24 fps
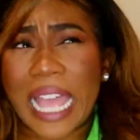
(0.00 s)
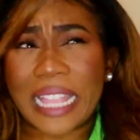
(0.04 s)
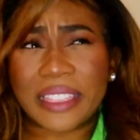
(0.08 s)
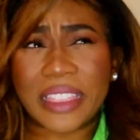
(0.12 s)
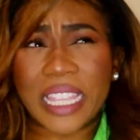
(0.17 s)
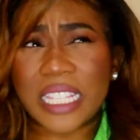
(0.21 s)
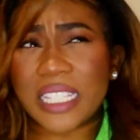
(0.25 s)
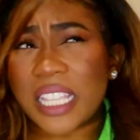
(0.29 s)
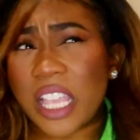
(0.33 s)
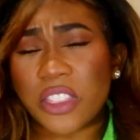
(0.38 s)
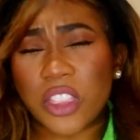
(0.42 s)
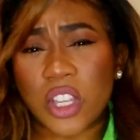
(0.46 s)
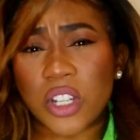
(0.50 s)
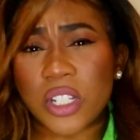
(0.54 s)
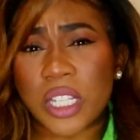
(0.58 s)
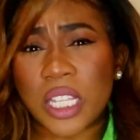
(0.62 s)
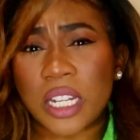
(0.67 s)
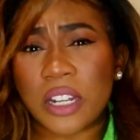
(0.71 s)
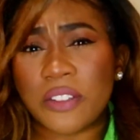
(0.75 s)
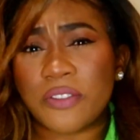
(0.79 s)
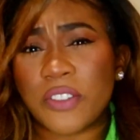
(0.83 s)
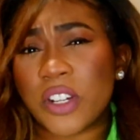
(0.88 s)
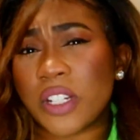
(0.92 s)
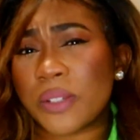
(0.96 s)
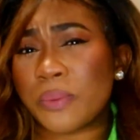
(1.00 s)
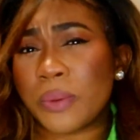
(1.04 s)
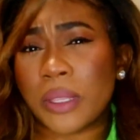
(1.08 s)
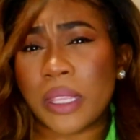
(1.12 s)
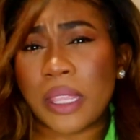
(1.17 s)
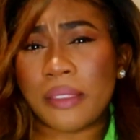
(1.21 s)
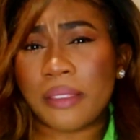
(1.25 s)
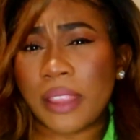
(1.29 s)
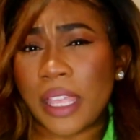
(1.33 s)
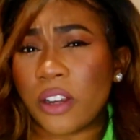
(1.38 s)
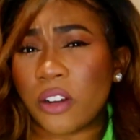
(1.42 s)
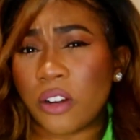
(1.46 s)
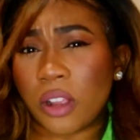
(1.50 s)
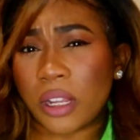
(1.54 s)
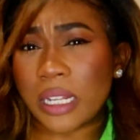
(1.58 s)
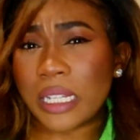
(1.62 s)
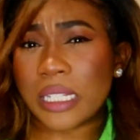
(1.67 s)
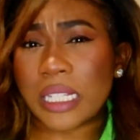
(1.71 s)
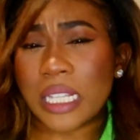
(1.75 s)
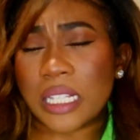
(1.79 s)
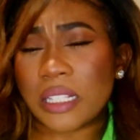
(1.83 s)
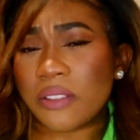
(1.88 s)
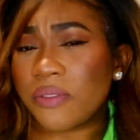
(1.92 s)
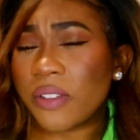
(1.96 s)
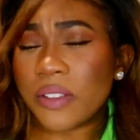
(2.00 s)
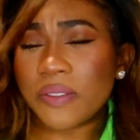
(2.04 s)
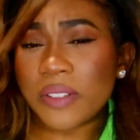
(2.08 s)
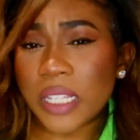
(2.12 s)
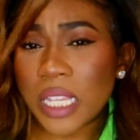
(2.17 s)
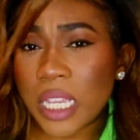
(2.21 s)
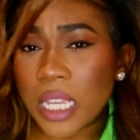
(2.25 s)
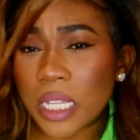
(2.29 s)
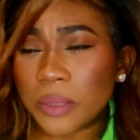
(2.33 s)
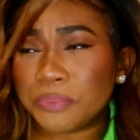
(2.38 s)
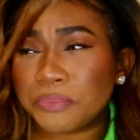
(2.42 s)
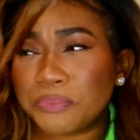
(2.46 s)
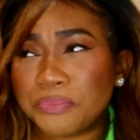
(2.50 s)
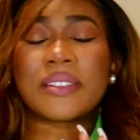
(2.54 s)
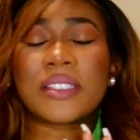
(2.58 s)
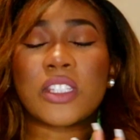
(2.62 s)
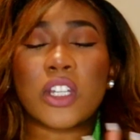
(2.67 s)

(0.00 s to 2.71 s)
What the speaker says: They said 13 at first, but then later on it says 15.